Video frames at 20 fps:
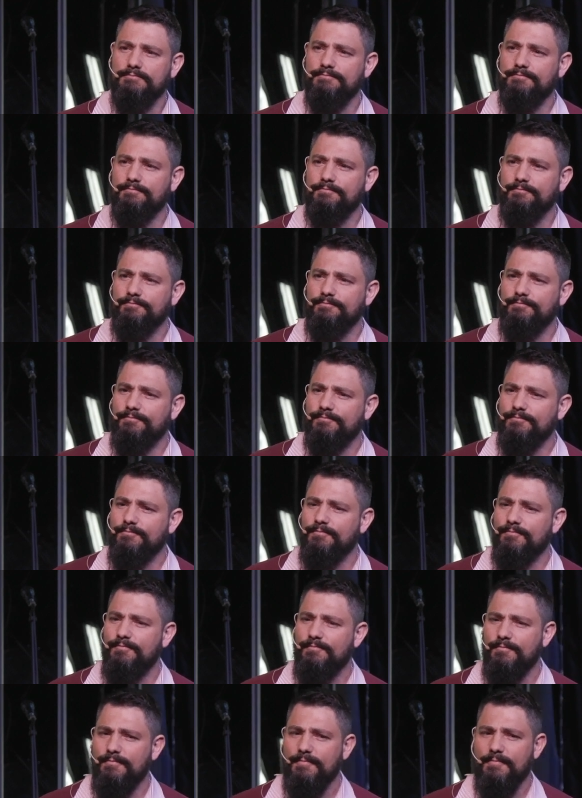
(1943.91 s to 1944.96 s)

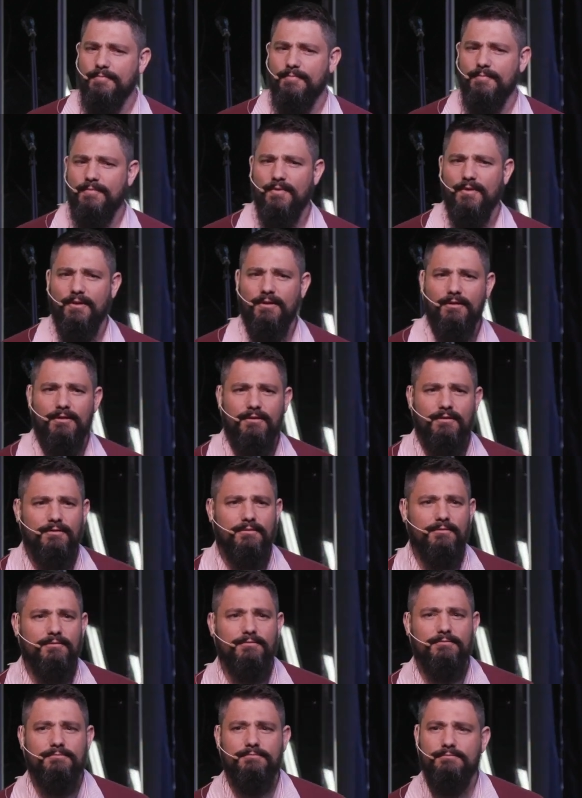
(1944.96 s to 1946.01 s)
(no one is talking)